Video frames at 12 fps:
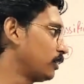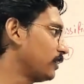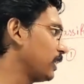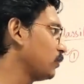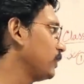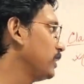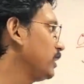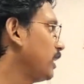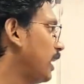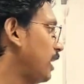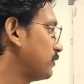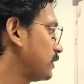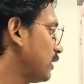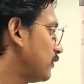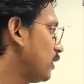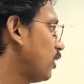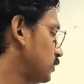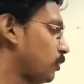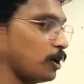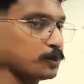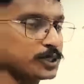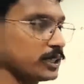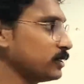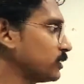Here we have several
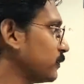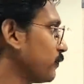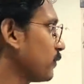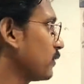options.